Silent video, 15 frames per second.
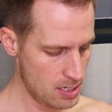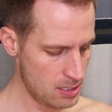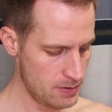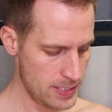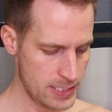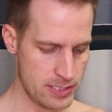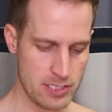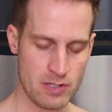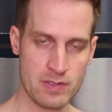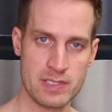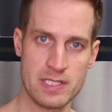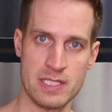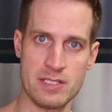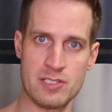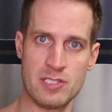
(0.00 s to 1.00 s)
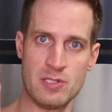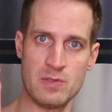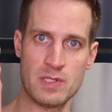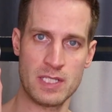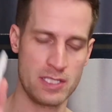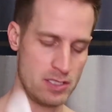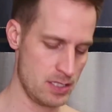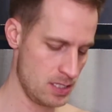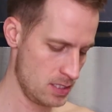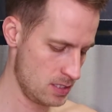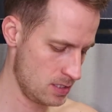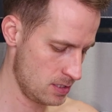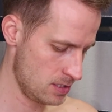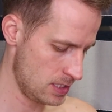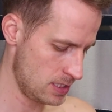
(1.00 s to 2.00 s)
already soaked into a little
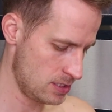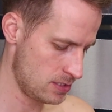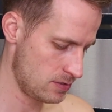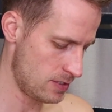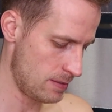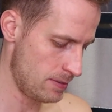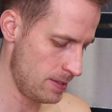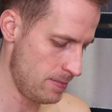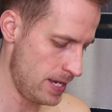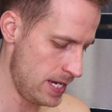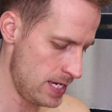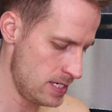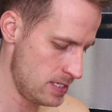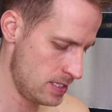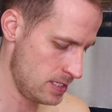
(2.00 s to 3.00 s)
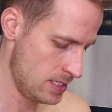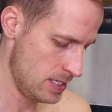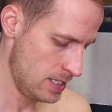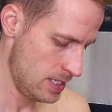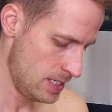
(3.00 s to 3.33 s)
scrubbing pad.